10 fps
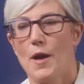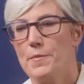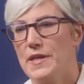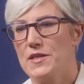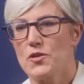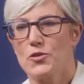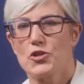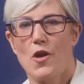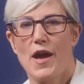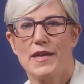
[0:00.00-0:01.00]
Companies are
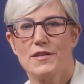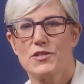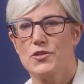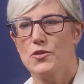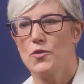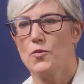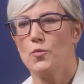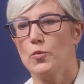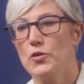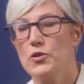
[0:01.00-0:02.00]
trying
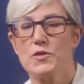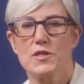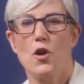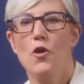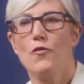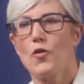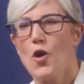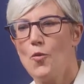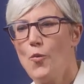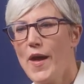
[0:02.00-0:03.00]
to reduce the
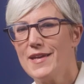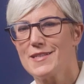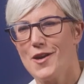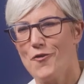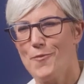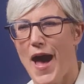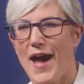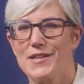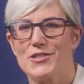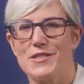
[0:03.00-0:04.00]
overall weight of
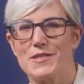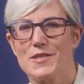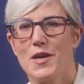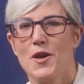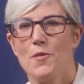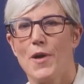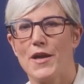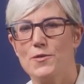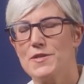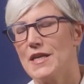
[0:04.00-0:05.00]
packages
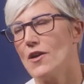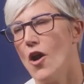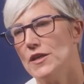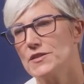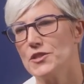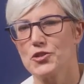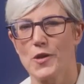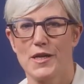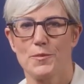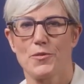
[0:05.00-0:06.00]
by using
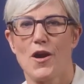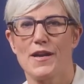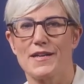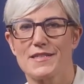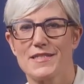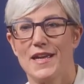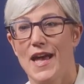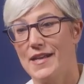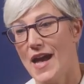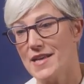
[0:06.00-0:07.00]
concentrated products
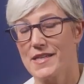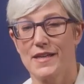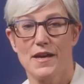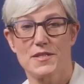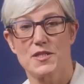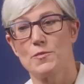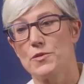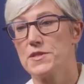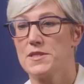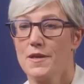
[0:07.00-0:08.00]
and asking
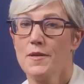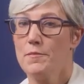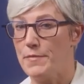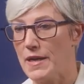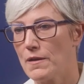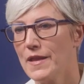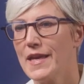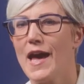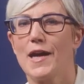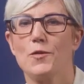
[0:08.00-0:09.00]
customers to
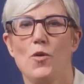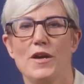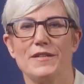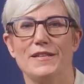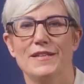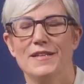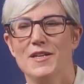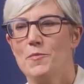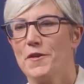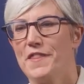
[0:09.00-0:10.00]
merely add water.
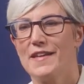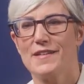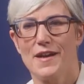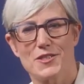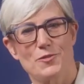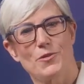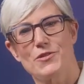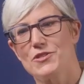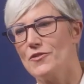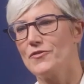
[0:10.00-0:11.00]
But then
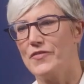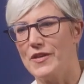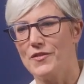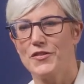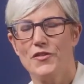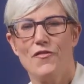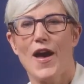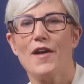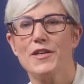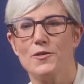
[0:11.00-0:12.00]
customers don't feel that the
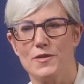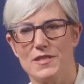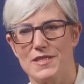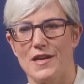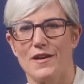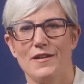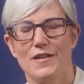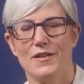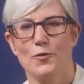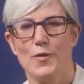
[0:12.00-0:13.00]
value is there.
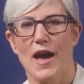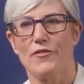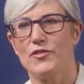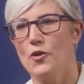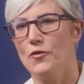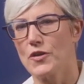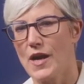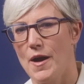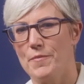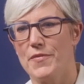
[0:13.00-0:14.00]
We have to
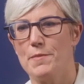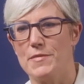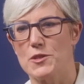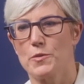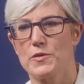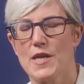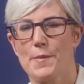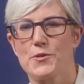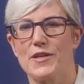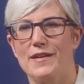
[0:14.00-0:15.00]
overcome that
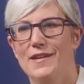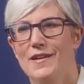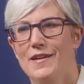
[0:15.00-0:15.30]
misperception.